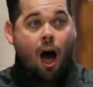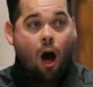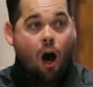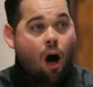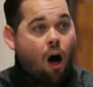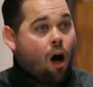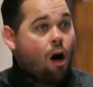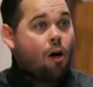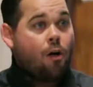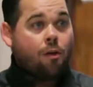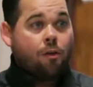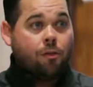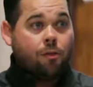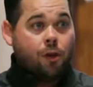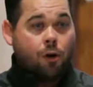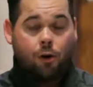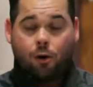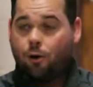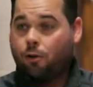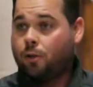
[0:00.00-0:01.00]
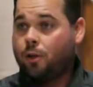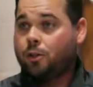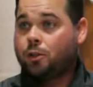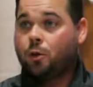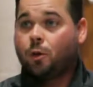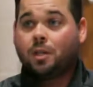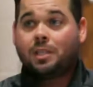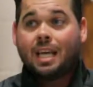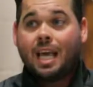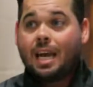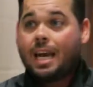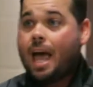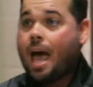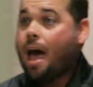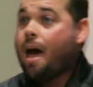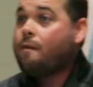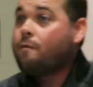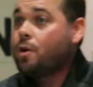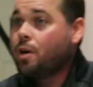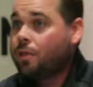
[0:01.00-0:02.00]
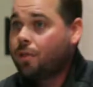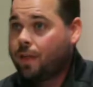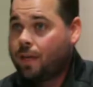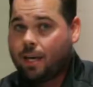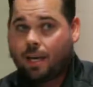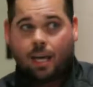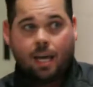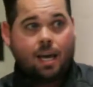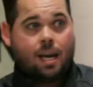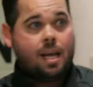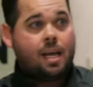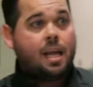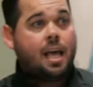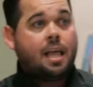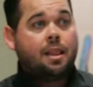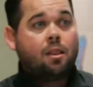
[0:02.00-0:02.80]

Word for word: all the earth is yours and everything in it.